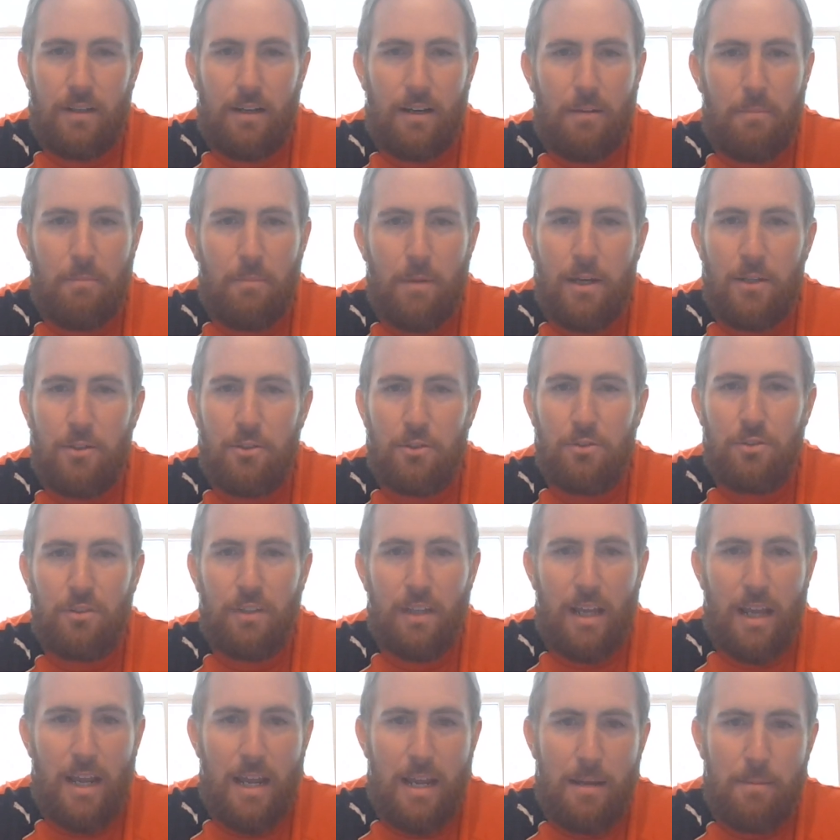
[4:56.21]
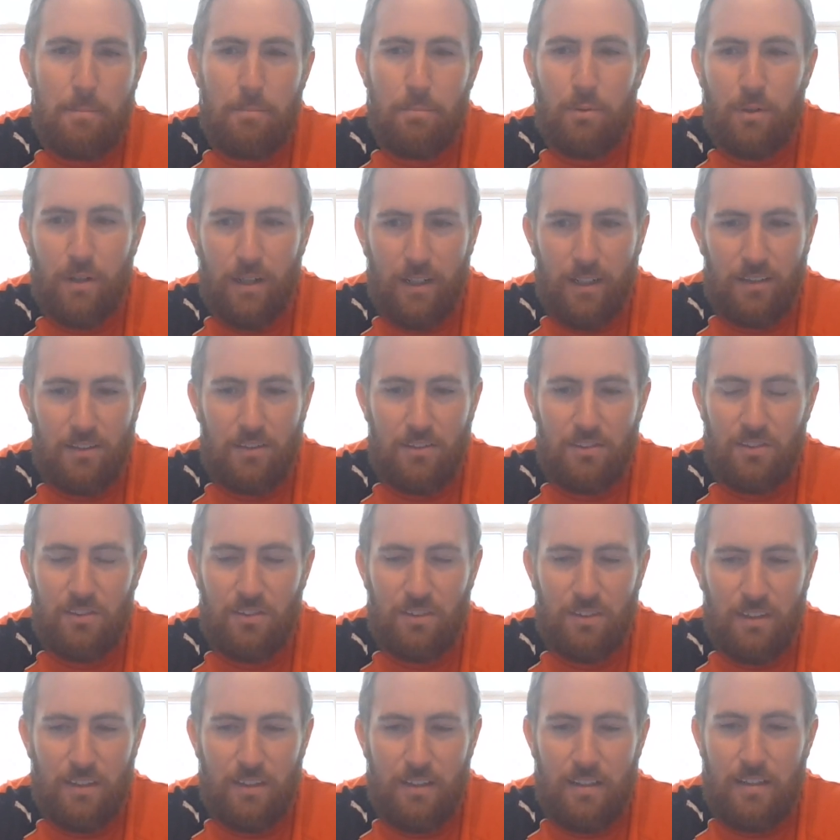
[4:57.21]
measures in place,
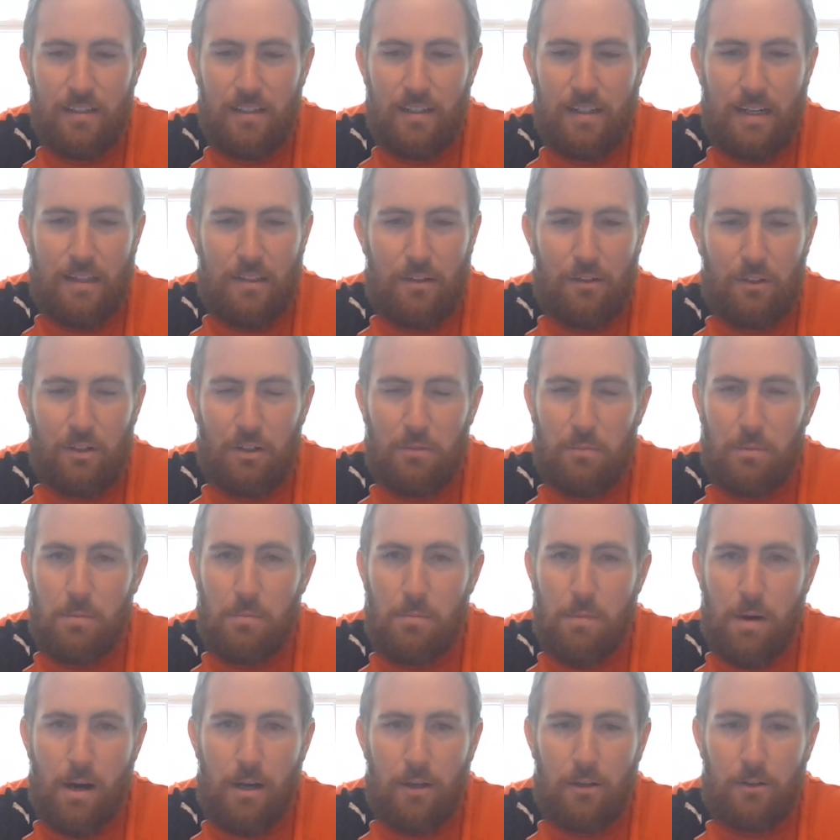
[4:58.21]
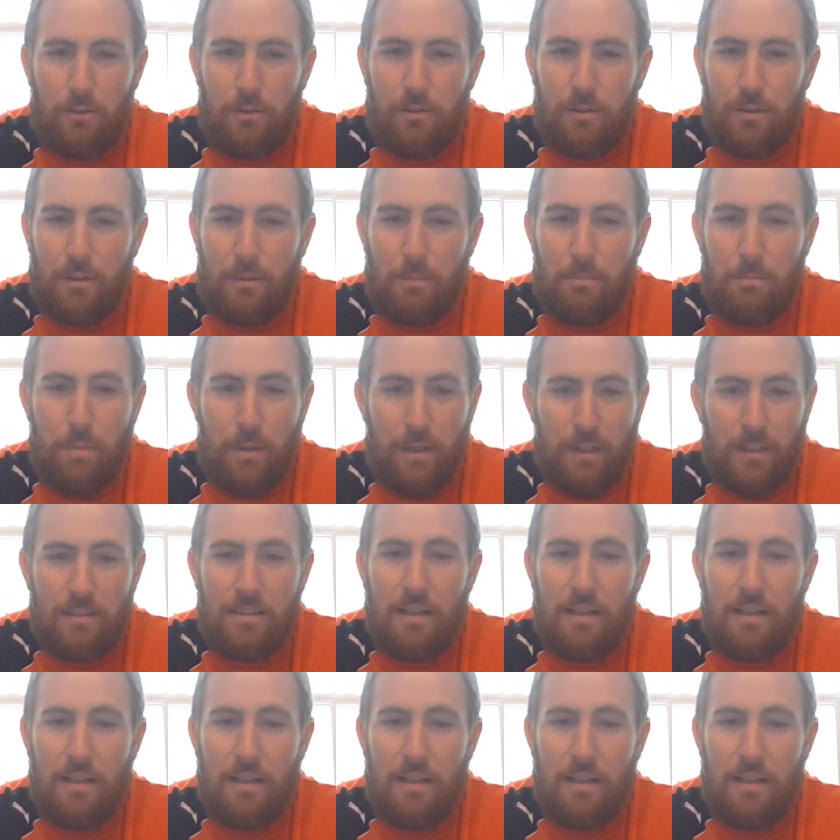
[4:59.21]
and they're going to be monitoring big